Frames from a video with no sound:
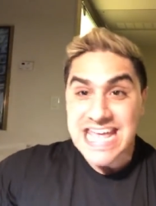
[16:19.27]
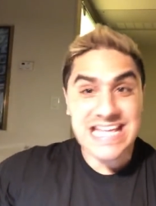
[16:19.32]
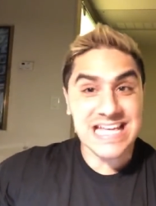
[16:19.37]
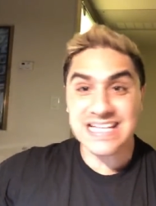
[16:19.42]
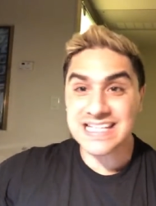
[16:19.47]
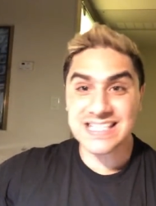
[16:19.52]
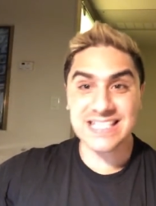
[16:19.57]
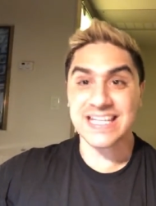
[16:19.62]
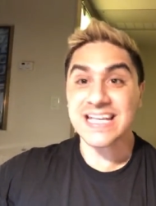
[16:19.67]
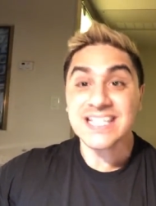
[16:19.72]

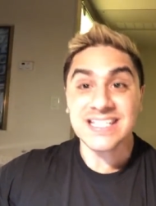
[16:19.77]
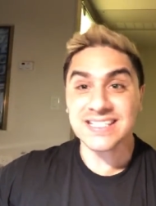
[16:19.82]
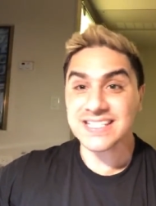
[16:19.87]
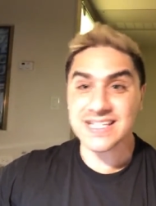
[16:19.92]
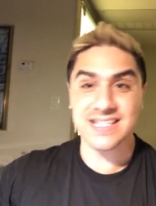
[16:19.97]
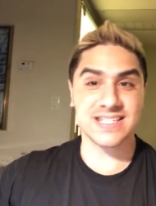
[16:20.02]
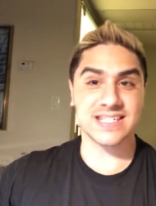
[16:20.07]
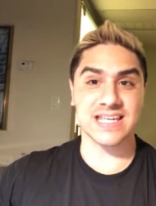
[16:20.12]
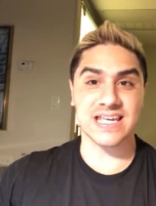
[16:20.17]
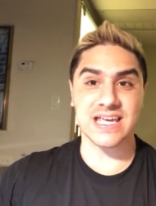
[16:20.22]

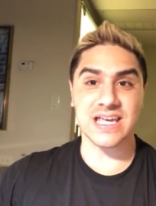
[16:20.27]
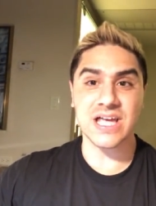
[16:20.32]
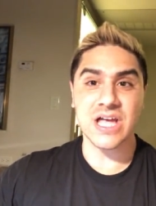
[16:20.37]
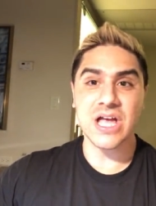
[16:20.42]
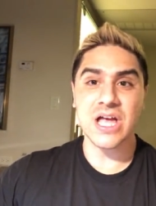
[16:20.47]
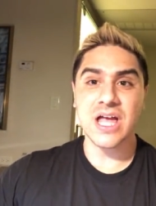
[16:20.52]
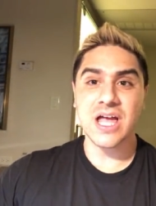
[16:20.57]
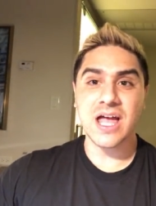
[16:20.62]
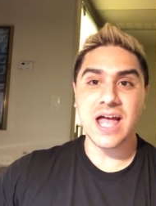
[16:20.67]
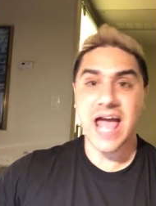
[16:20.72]
consistency
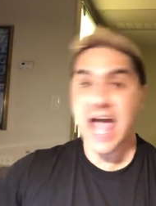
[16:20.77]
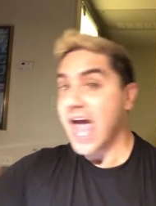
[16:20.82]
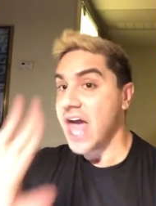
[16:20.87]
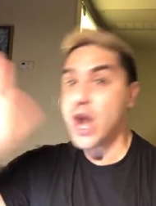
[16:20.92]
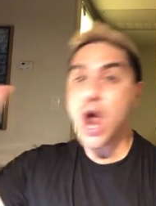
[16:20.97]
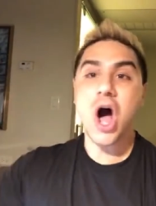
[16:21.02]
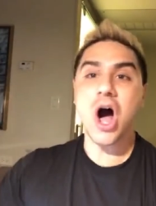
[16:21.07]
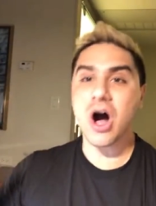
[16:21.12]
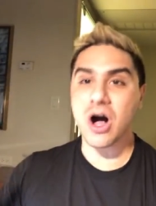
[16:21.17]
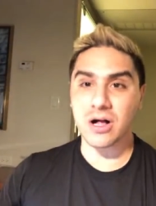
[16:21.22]
at
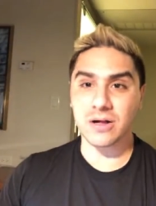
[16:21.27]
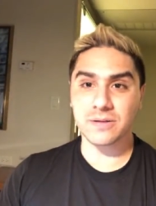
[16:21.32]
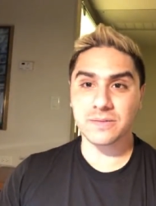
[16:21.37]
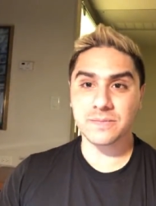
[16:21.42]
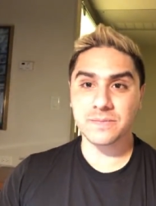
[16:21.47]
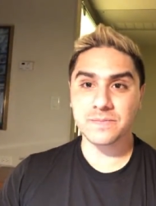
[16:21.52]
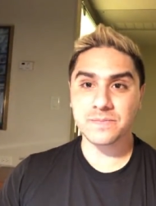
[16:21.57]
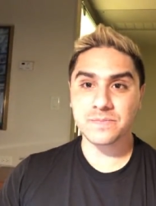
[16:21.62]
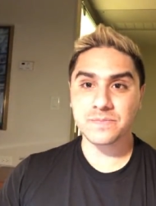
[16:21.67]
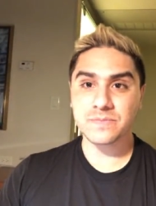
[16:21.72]

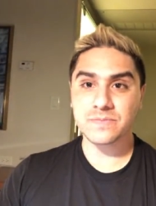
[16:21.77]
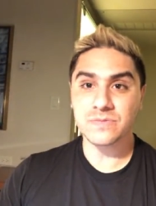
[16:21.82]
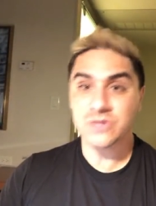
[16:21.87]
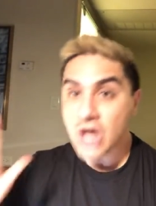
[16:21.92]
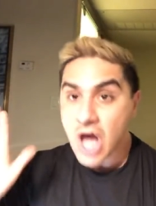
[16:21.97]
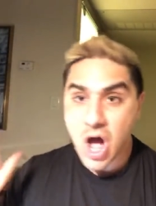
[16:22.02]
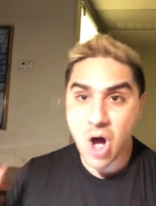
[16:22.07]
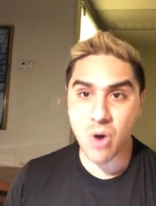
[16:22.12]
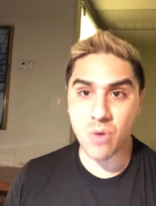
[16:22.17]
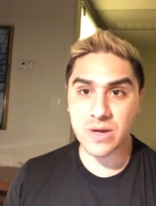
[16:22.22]
all?
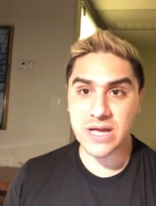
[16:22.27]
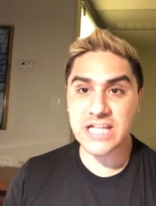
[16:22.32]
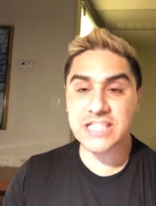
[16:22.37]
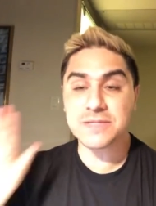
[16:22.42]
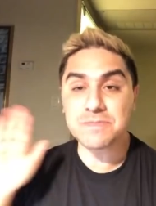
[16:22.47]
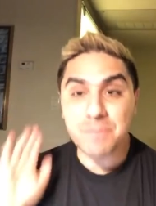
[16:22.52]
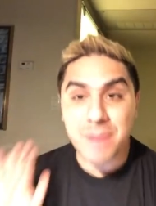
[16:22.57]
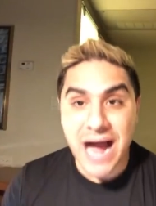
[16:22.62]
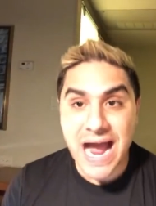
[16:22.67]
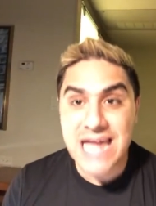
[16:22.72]
No, it's
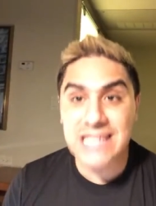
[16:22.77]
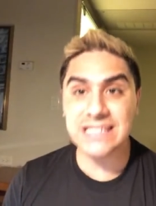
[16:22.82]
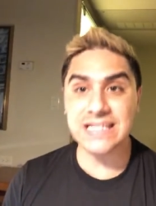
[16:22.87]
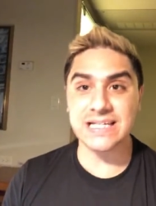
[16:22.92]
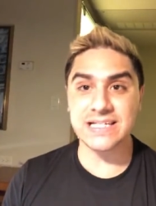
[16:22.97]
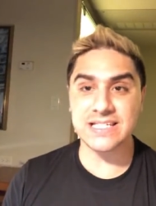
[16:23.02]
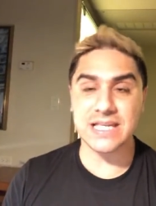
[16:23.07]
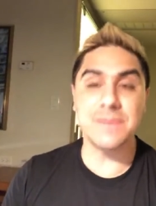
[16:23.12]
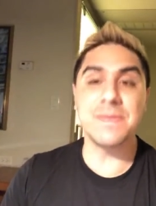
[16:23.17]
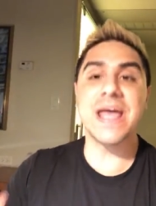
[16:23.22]

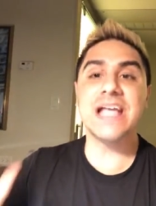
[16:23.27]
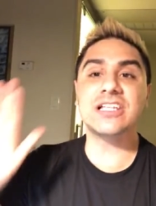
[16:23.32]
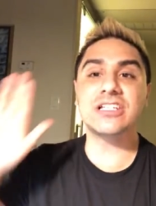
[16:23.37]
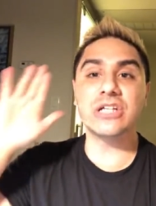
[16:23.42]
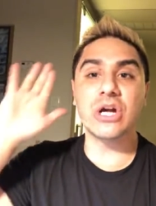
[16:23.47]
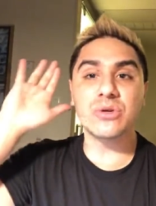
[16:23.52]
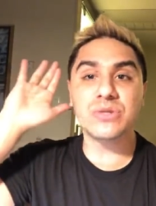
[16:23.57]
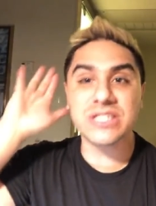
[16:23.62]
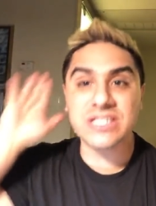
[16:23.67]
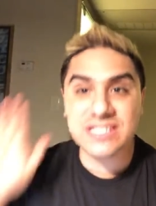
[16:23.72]
mindless. It makes
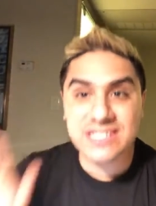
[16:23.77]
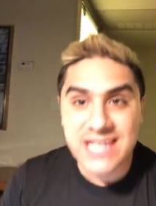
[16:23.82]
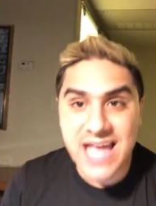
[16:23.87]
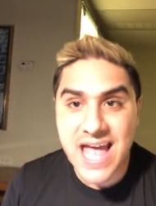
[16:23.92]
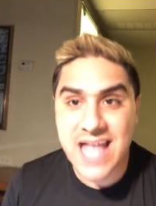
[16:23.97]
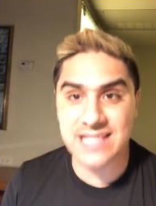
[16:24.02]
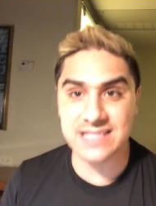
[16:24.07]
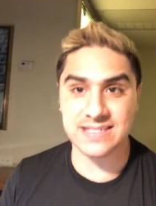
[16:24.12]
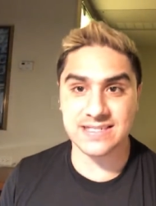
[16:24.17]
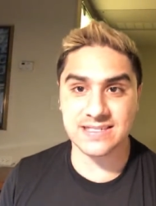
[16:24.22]
no
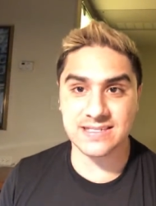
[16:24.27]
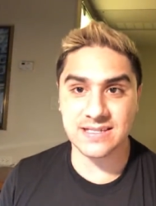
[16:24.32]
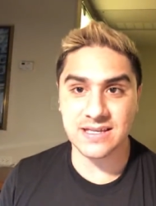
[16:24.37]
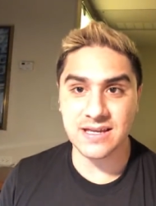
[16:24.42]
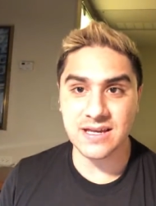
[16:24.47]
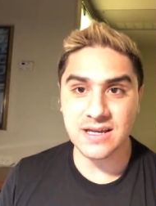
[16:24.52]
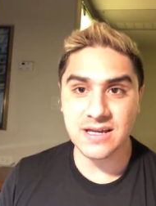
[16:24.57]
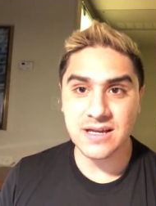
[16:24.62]
sense.